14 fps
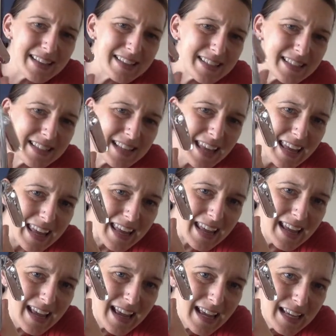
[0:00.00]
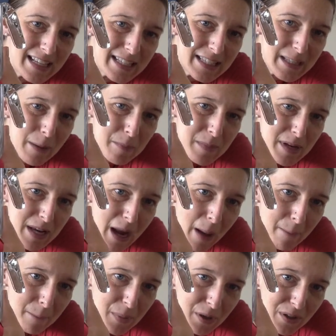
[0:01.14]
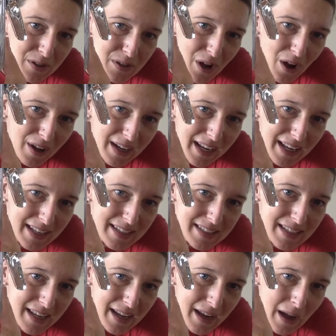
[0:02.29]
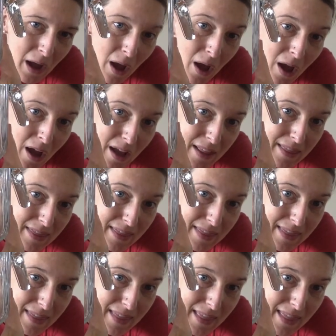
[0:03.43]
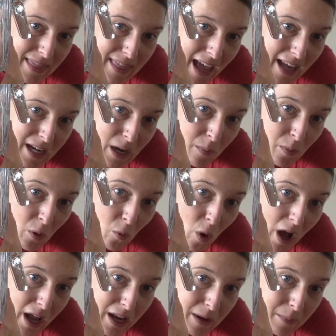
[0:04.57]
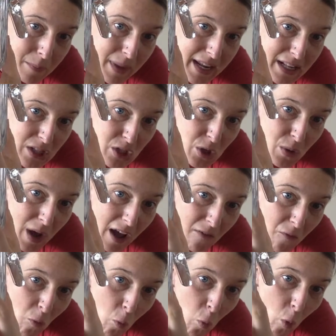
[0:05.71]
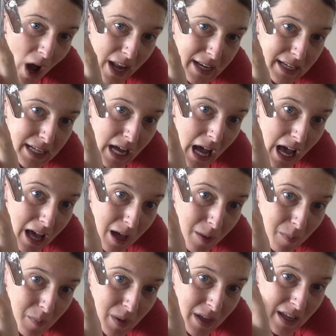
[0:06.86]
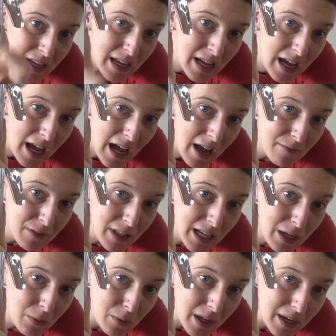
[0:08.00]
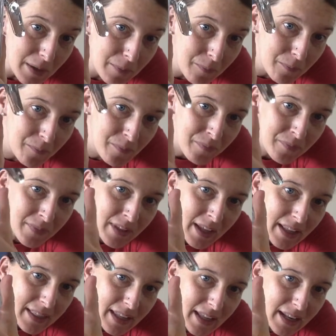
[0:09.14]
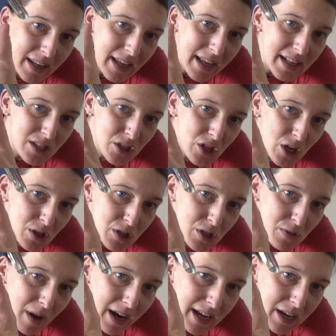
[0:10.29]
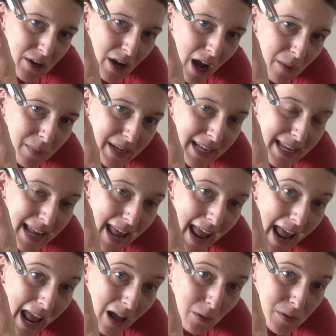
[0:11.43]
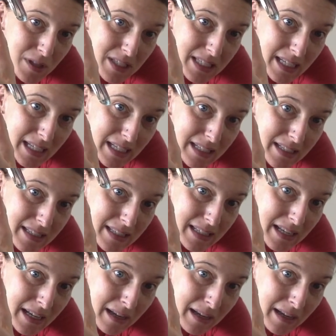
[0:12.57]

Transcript: see some numbers on it. That number 1 means you have 1 cup of liquid. Then it shows you right here how many ounces.